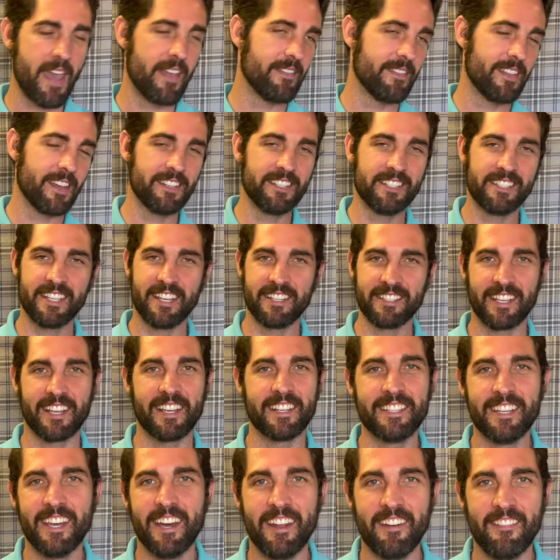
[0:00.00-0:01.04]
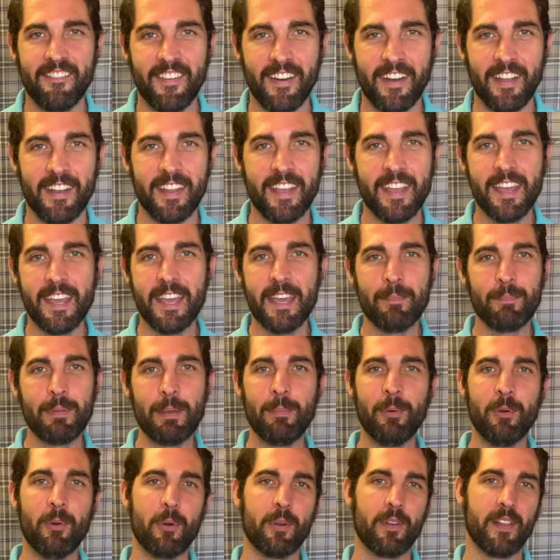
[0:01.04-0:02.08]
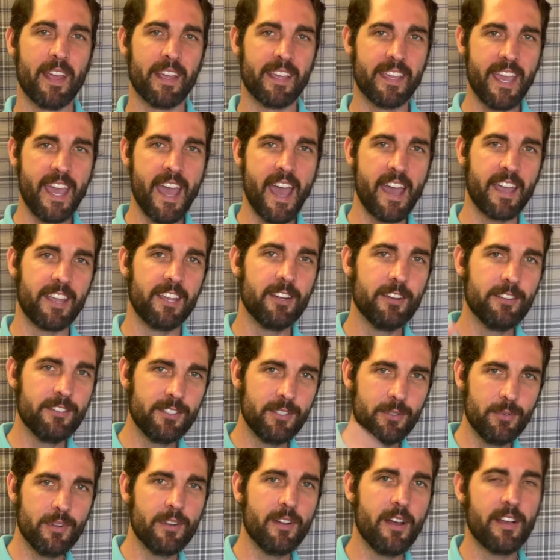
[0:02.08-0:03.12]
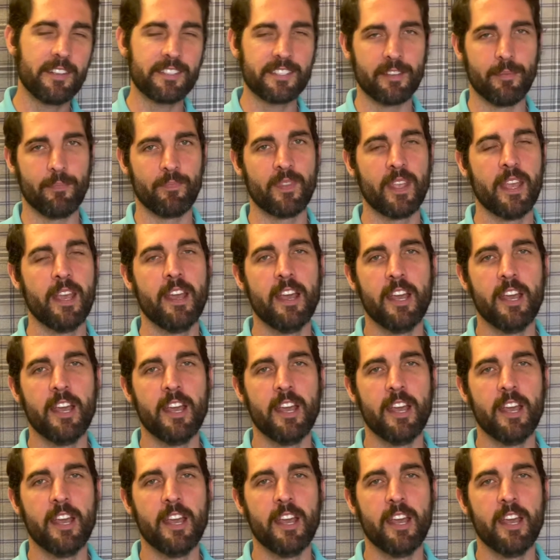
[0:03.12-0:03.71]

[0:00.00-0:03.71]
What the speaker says: that just sounds like a ton of fun. People who are like, yeah, you're doing awesome.